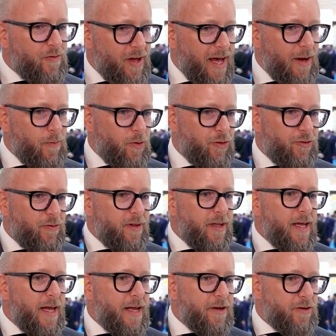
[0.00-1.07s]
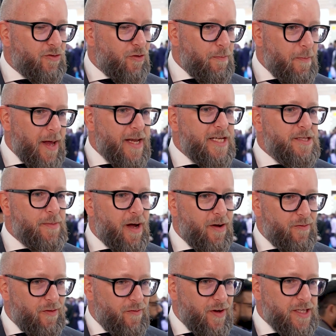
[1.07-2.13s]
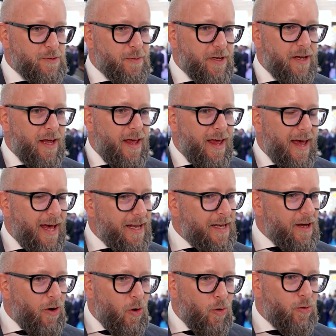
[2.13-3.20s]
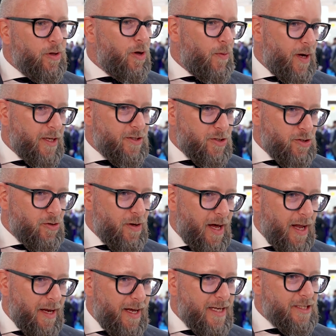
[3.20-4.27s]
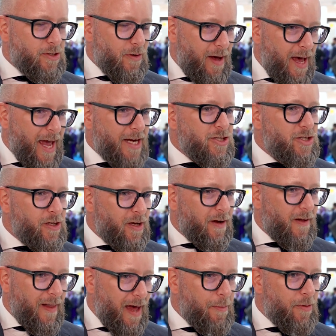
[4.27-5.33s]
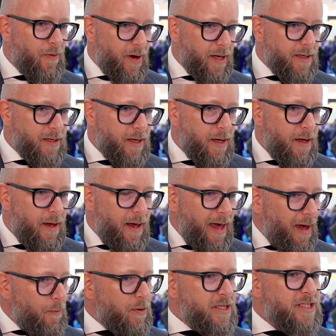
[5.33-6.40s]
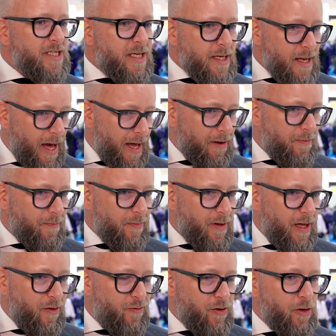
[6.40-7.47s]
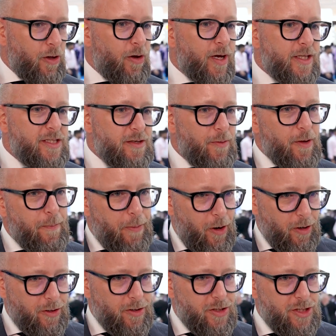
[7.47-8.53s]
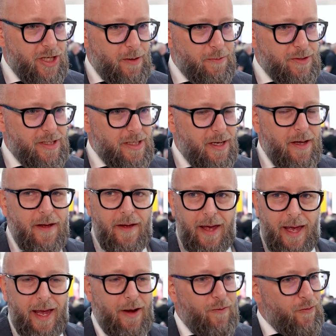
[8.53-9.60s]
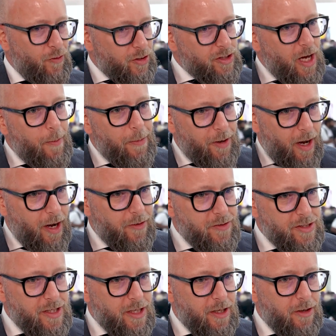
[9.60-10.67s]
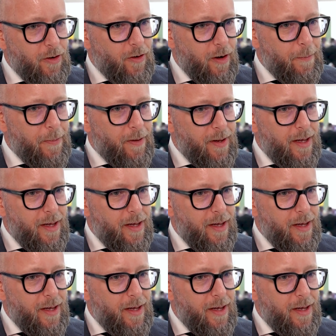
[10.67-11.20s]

of that will need a tremendous amount of investment. And the only way to do that is to actually collaborate. And we see that. If you look at some of the partnerships in, for example, in hydrogen in Europe,